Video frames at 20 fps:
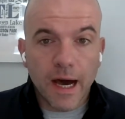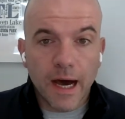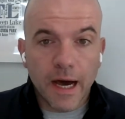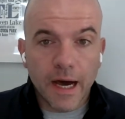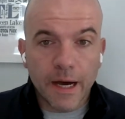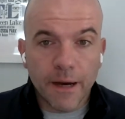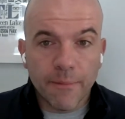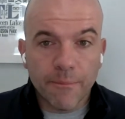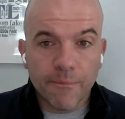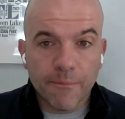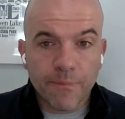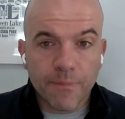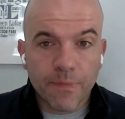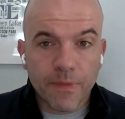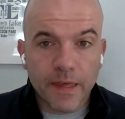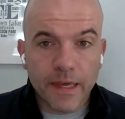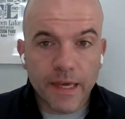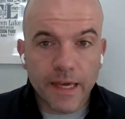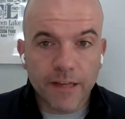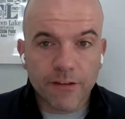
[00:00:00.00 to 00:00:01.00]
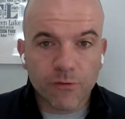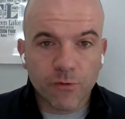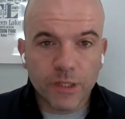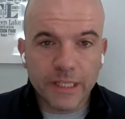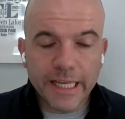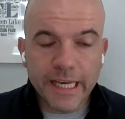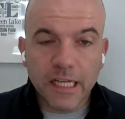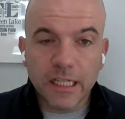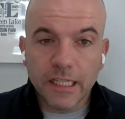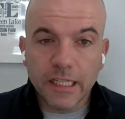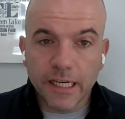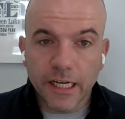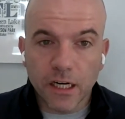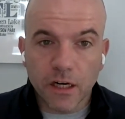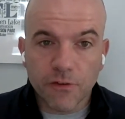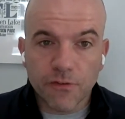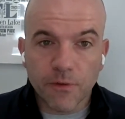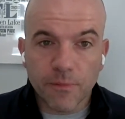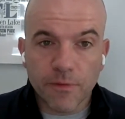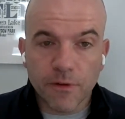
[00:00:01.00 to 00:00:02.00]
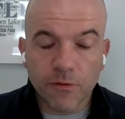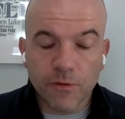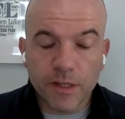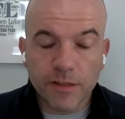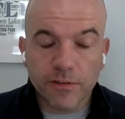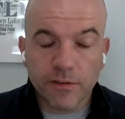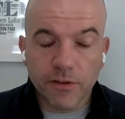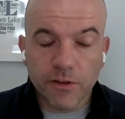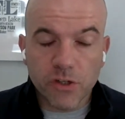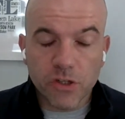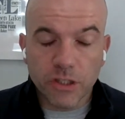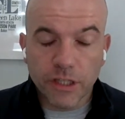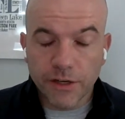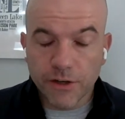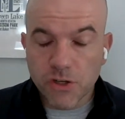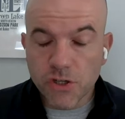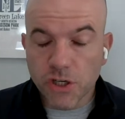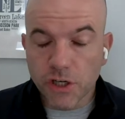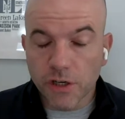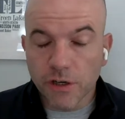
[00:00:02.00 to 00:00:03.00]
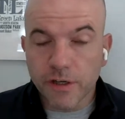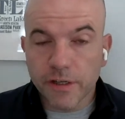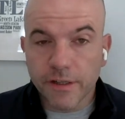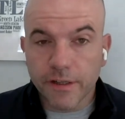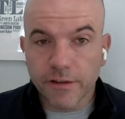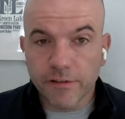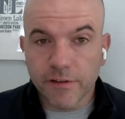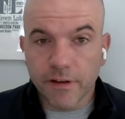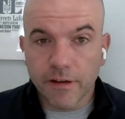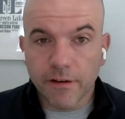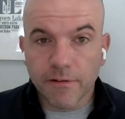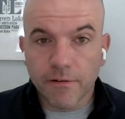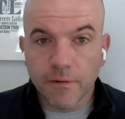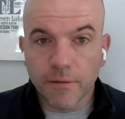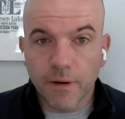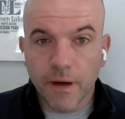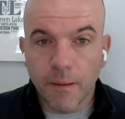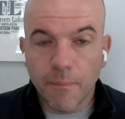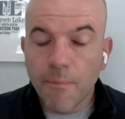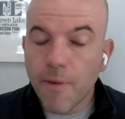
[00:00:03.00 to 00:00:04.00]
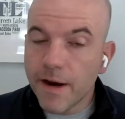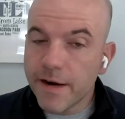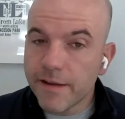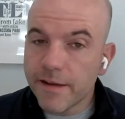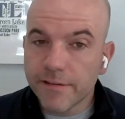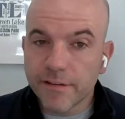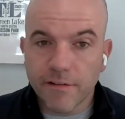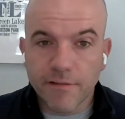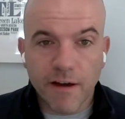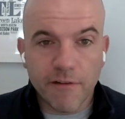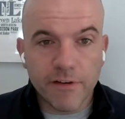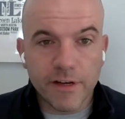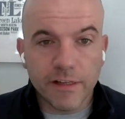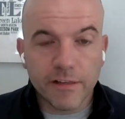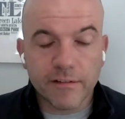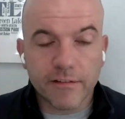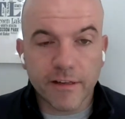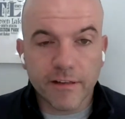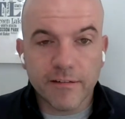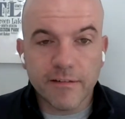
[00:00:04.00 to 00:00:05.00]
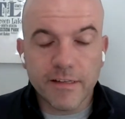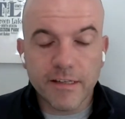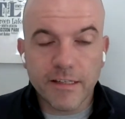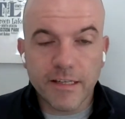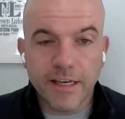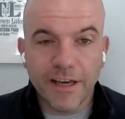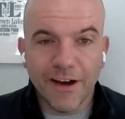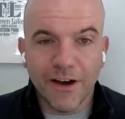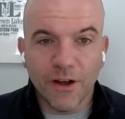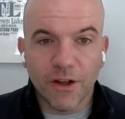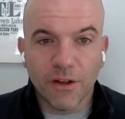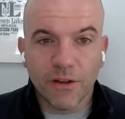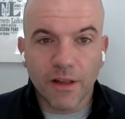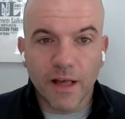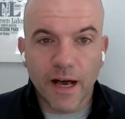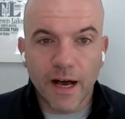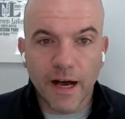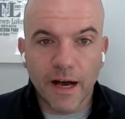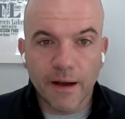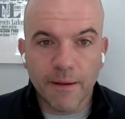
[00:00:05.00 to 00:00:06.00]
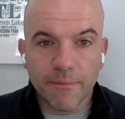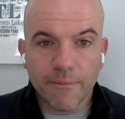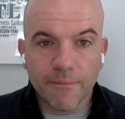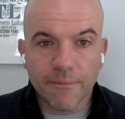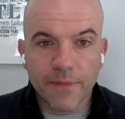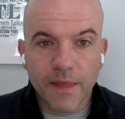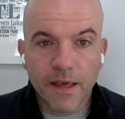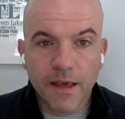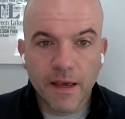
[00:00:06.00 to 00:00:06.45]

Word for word: um, it's really clear from the research literature, and there's a abundance of evidence that CTL um,